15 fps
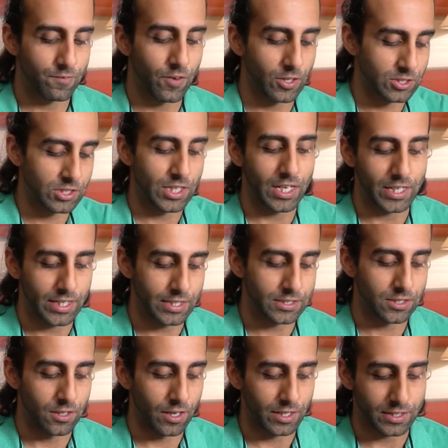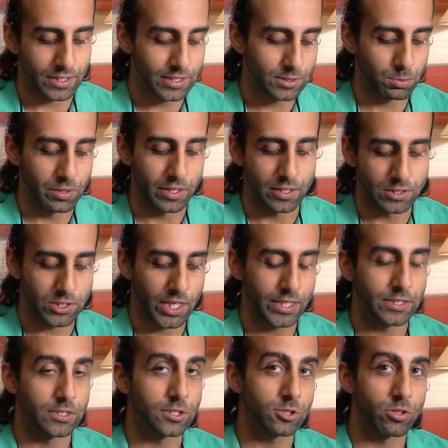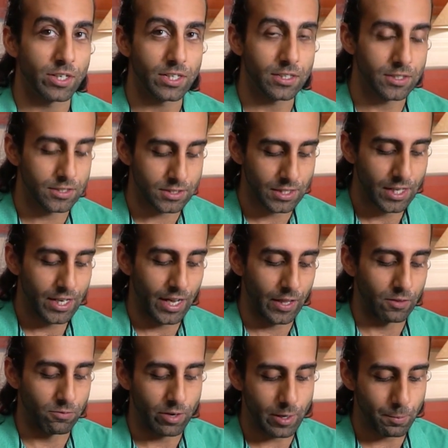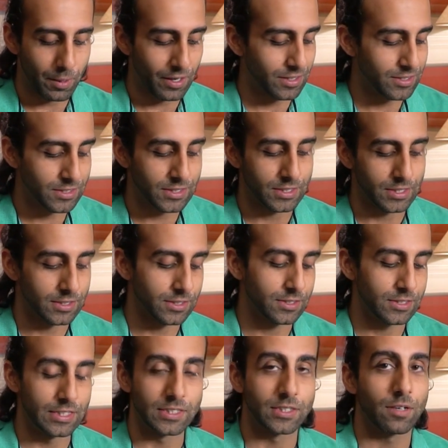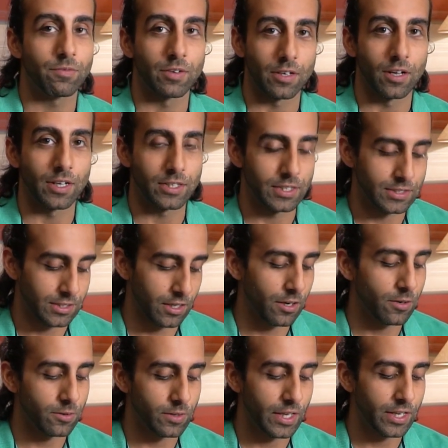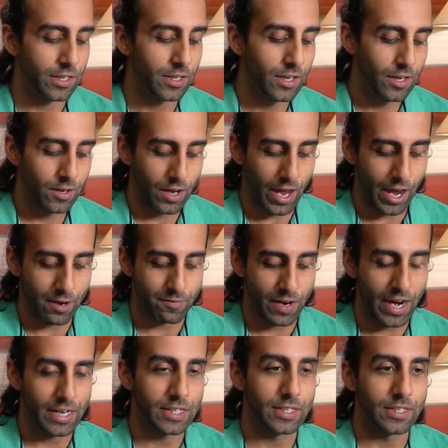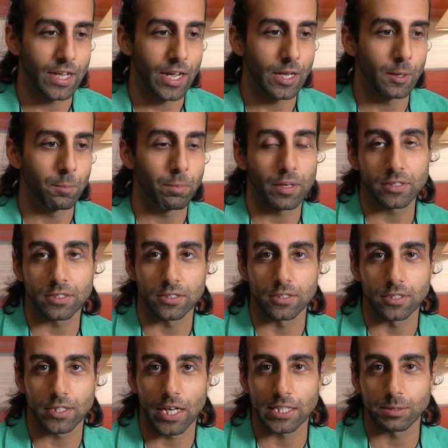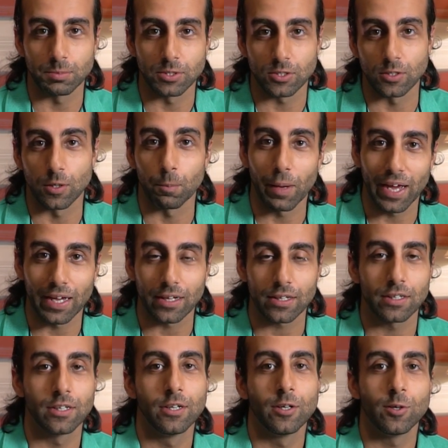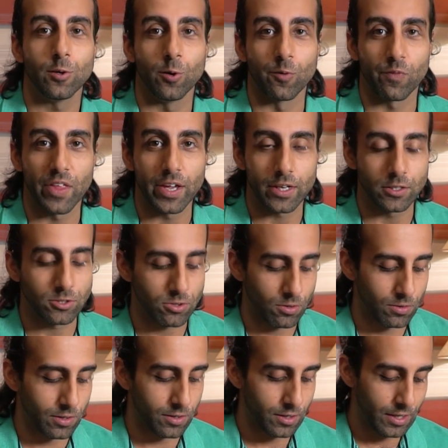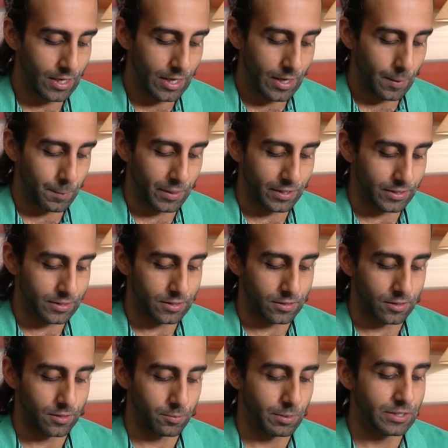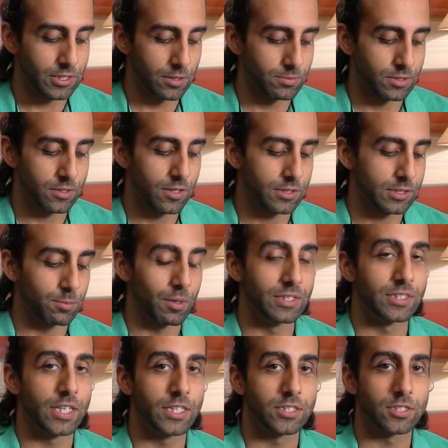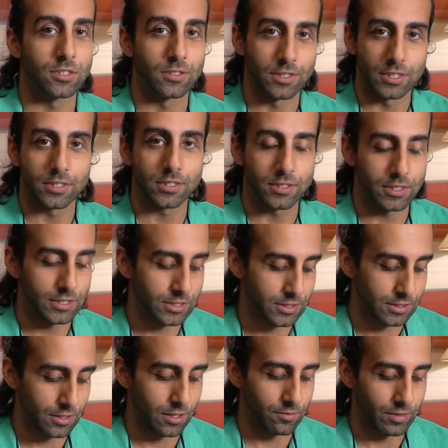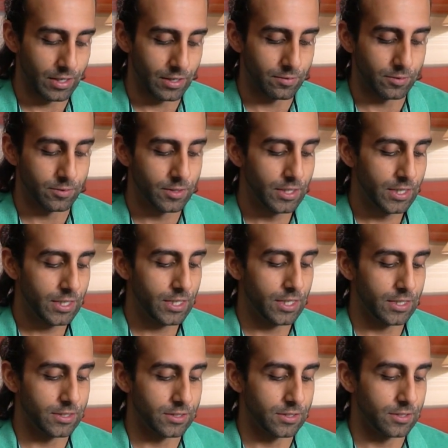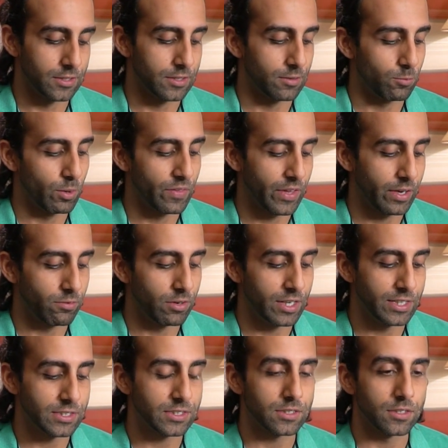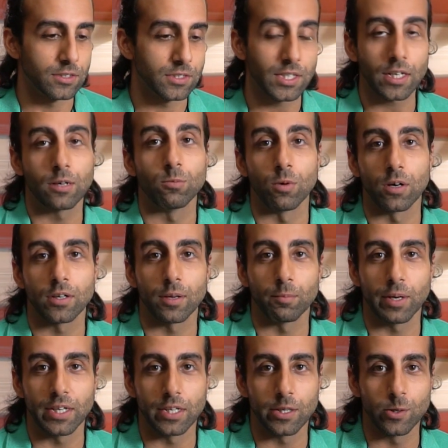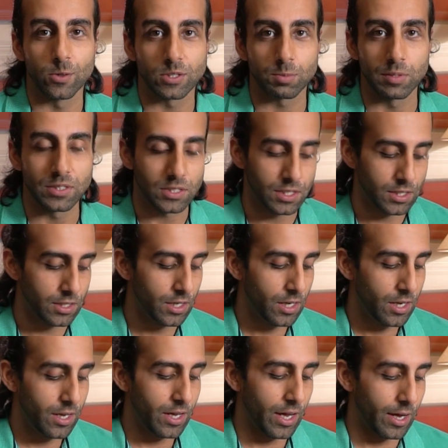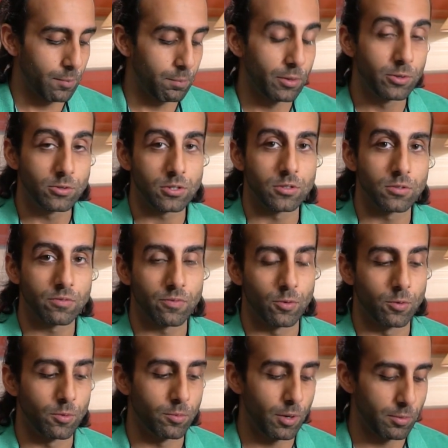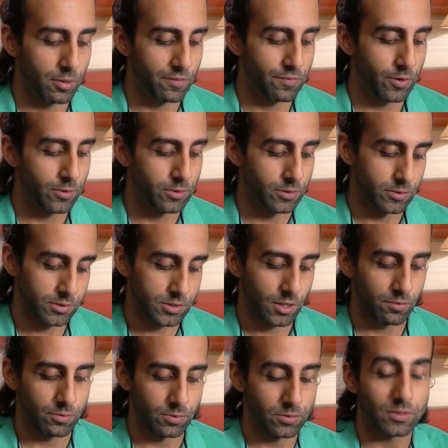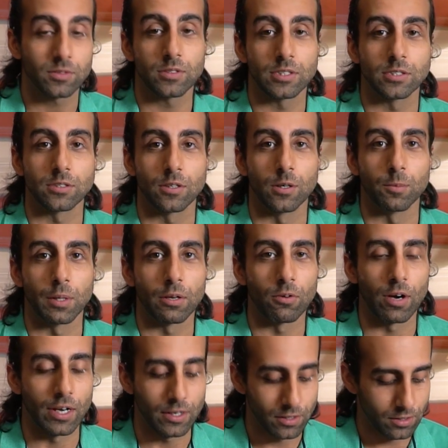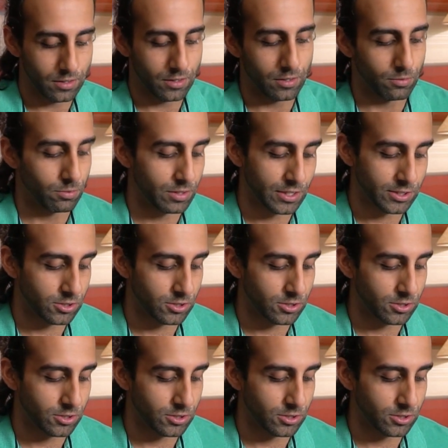functionalities like this, where you can change the triggers and the rear buttons, there's nothing like this. I know they have added a button attachment to the back of their controller, but in terms of customization, this is another level. And when they released the second one and made it USB-C and Bluetooth for mobile phone use, I thought this is going to be great. Let's